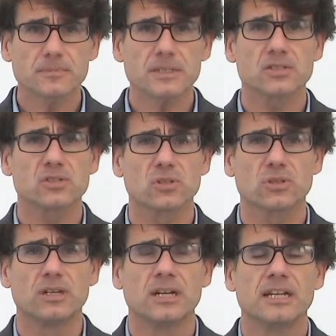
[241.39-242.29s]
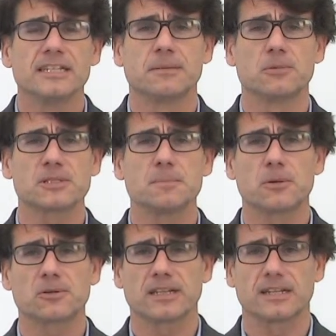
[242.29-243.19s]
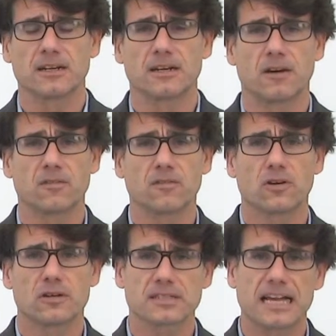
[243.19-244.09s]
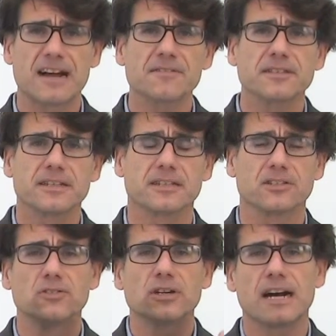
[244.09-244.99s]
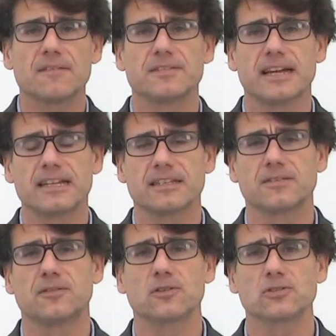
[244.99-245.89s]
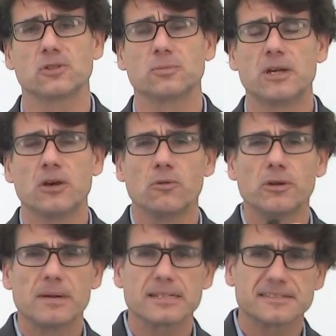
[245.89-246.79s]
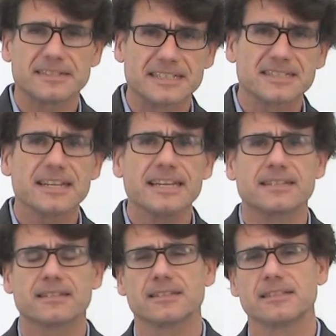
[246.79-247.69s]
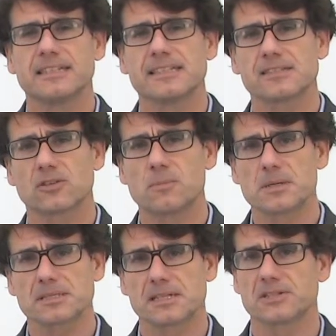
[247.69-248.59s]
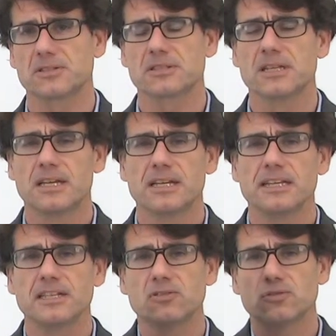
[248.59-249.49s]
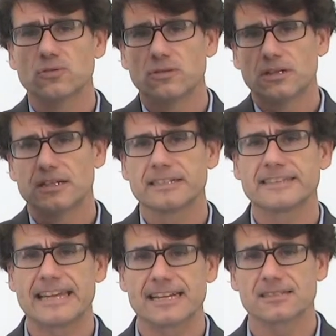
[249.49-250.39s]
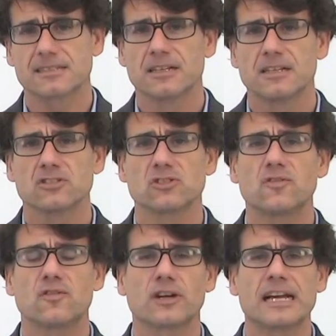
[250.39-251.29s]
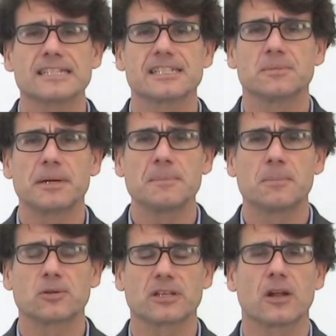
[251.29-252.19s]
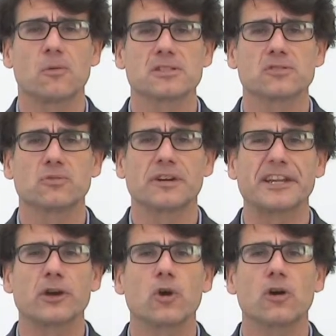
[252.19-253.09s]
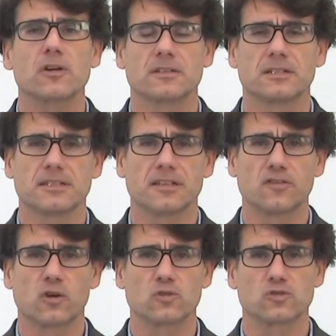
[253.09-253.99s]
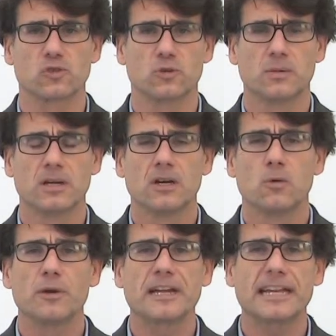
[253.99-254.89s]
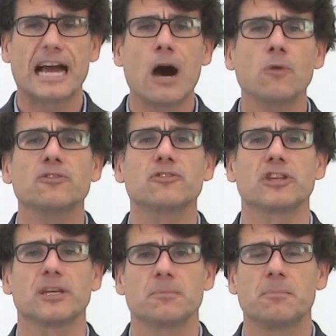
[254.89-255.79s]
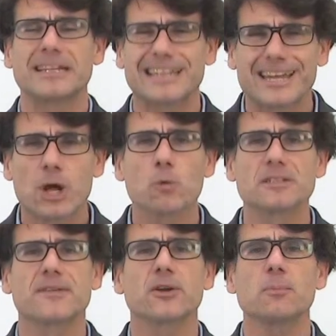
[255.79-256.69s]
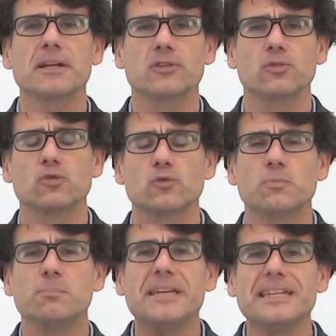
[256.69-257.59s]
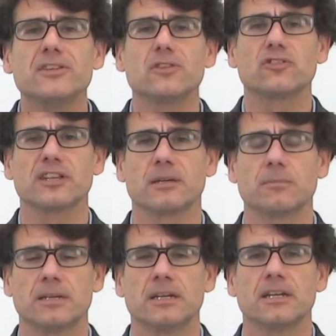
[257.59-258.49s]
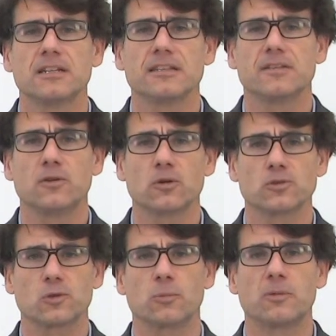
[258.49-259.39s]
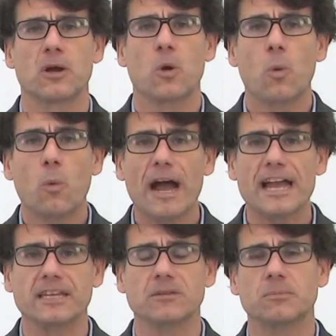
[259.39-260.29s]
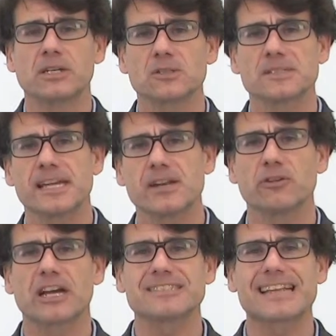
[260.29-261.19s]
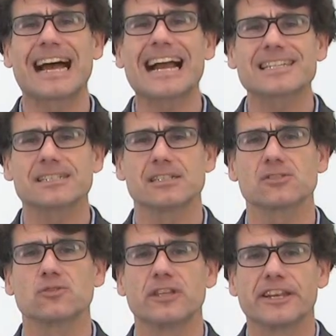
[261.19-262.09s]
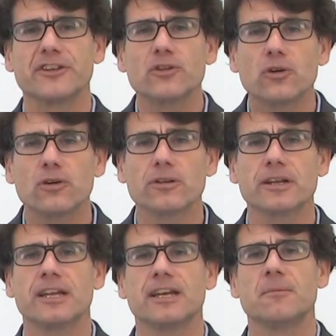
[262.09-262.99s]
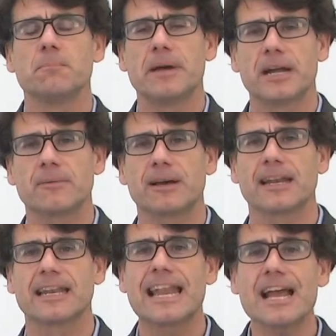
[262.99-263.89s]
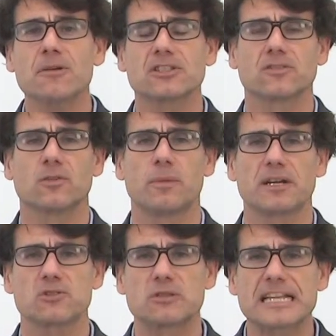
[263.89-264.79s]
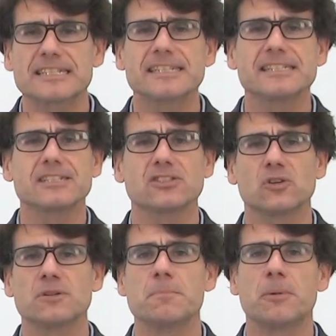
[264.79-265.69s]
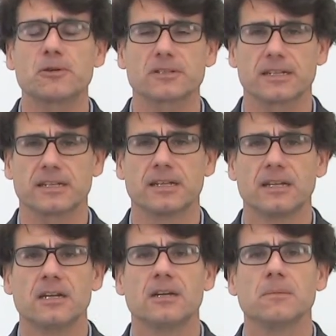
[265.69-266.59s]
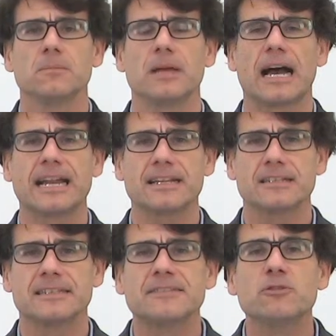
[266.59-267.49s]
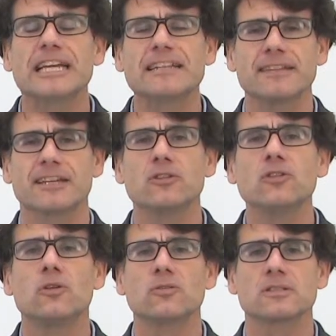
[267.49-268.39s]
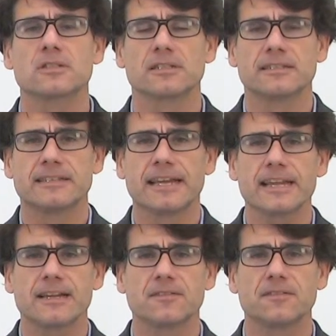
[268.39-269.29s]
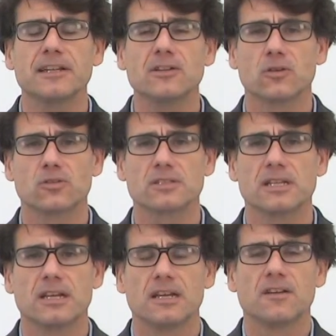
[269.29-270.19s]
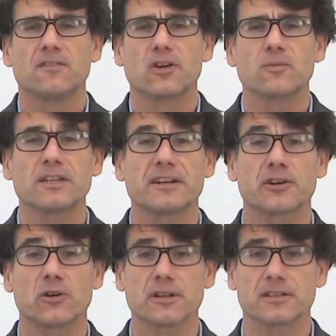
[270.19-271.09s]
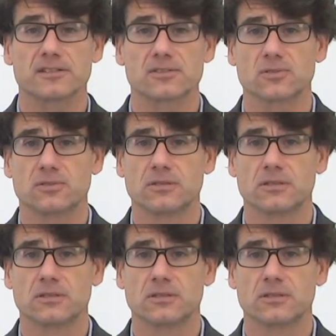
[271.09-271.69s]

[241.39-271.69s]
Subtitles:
So the most important, of course, after you have done the focus group, we must translate these conversations into text. So for us, it's very important always to record the focus group. We can audio tape, but I always recommend you to videotape the focus group. Why? Because then we have access to the non-verbal language of the person, and this is so important. And we can take notes, the field notes, from the recordings too.